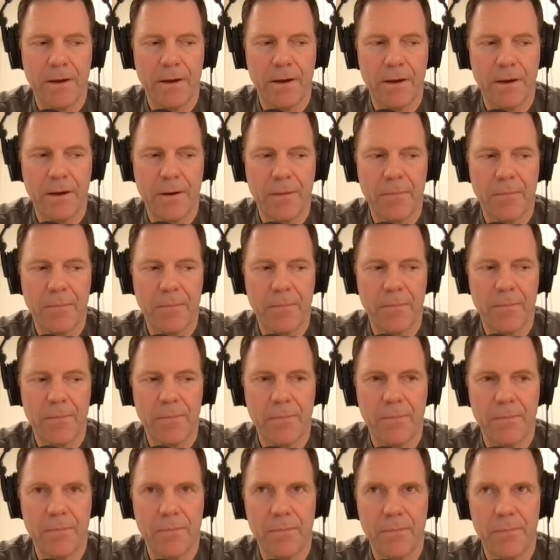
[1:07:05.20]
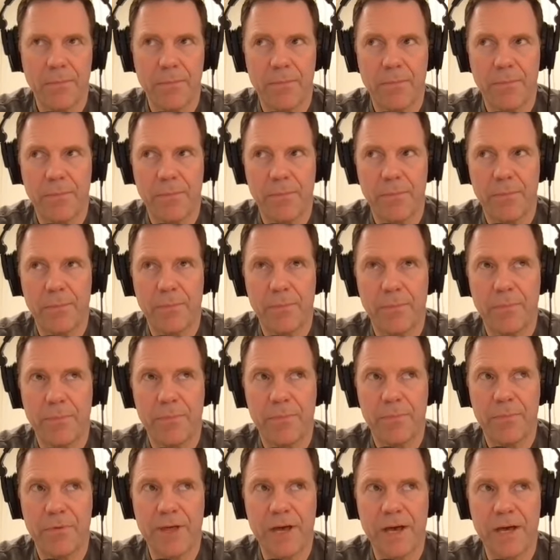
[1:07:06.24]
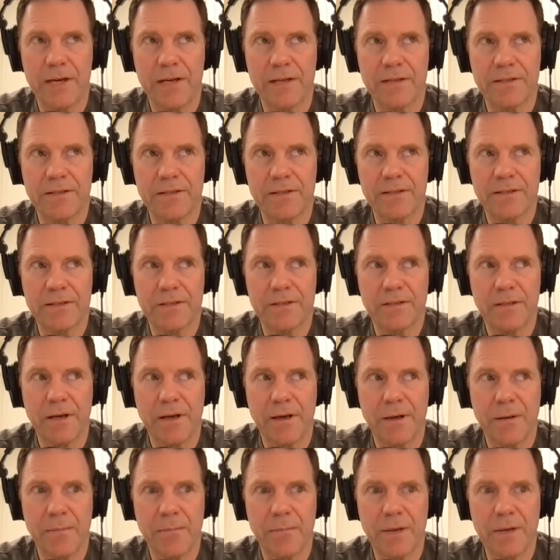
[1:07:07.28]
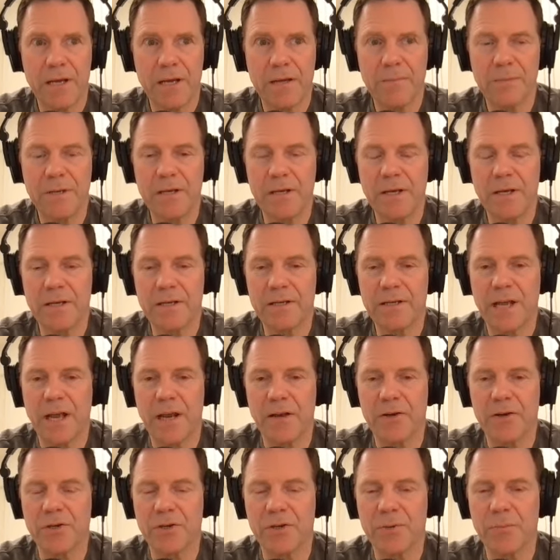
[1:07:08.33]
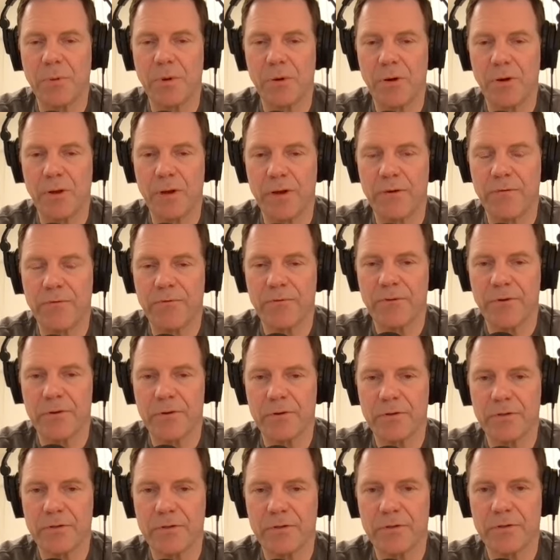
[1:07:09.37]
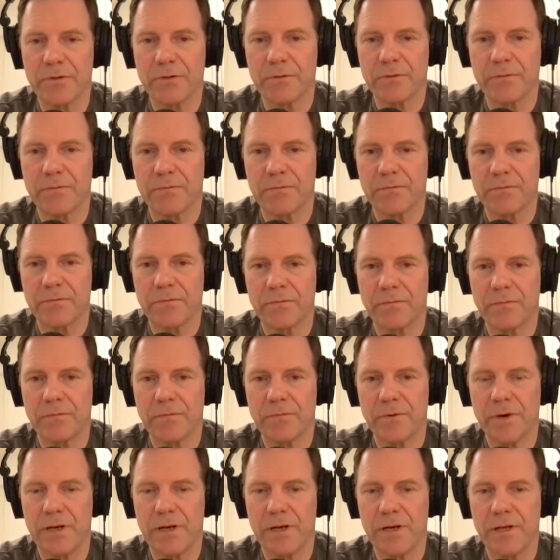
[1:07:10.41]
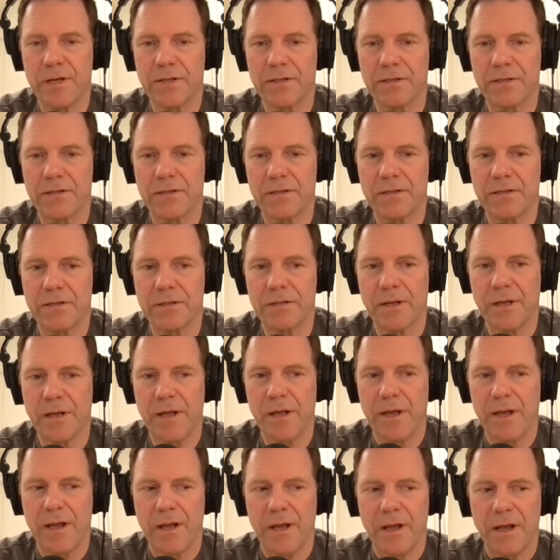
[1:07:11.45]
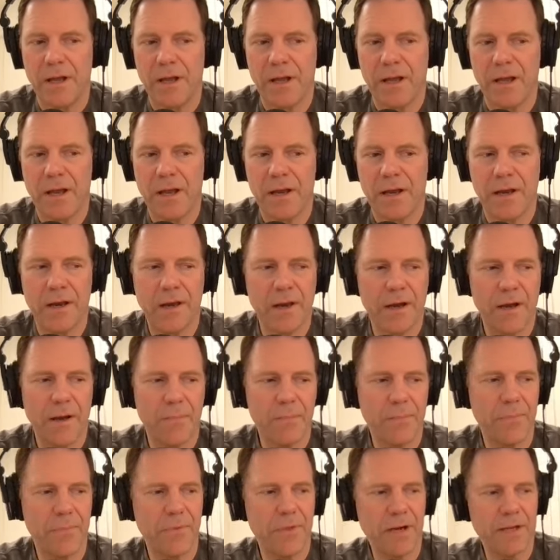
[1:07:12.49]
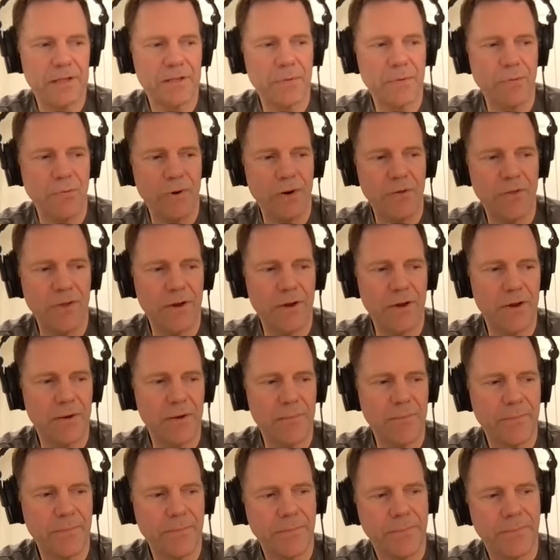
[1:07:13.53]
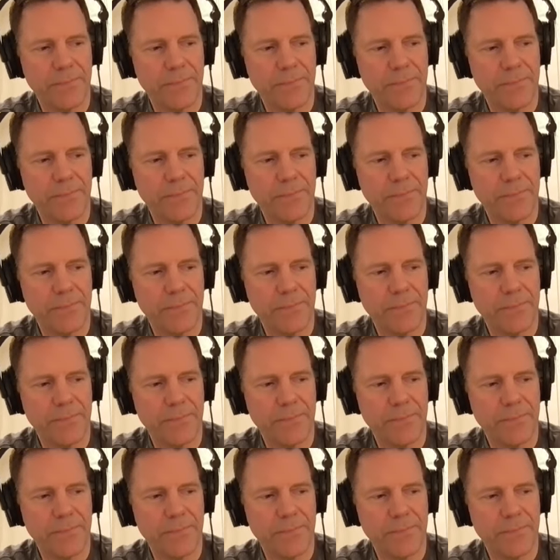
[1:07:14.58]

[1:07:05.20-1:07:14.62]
um, that is uh, maybe intangible at first, right? It's and uh, that's one of the